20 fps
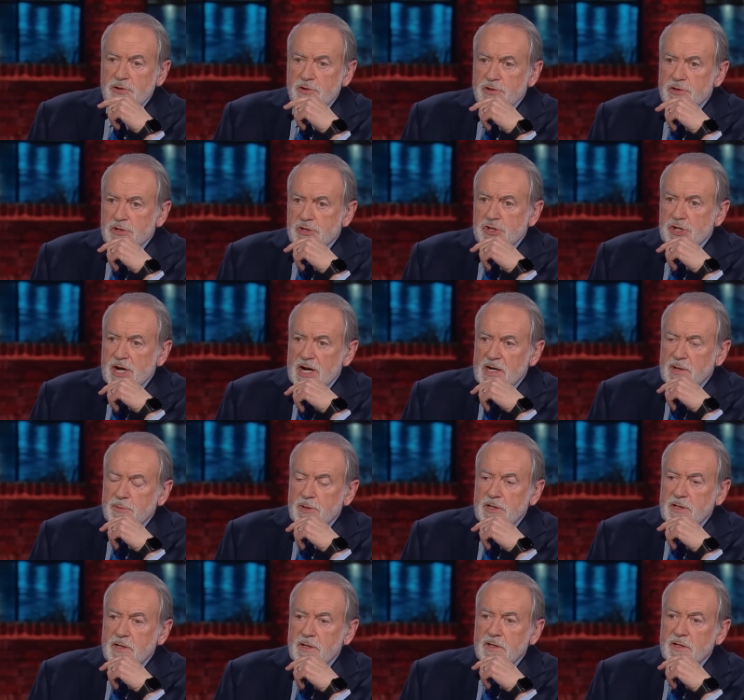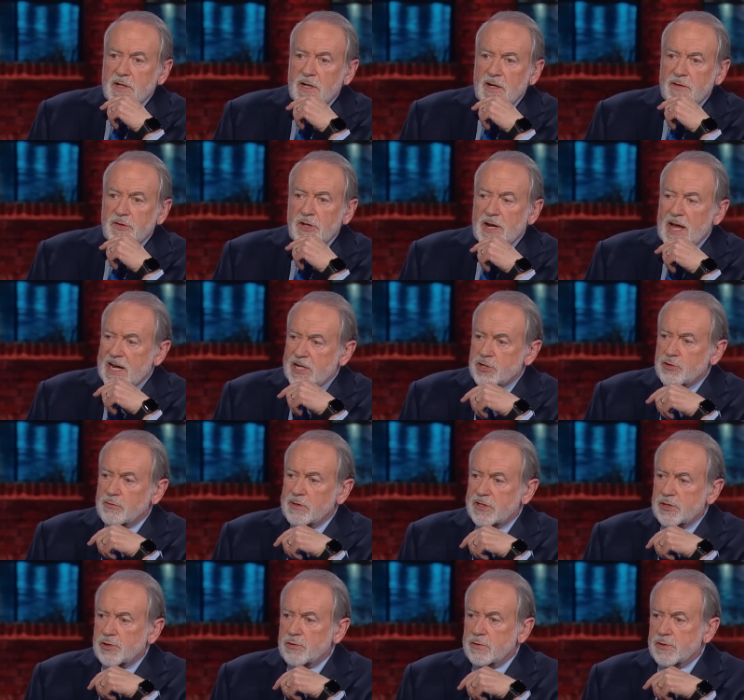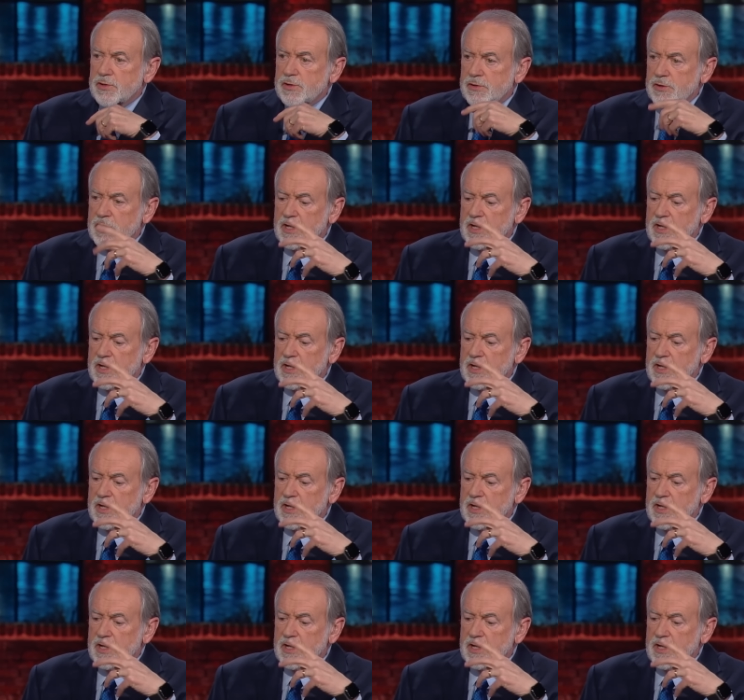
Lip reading: You're the chairman of the Natural Resources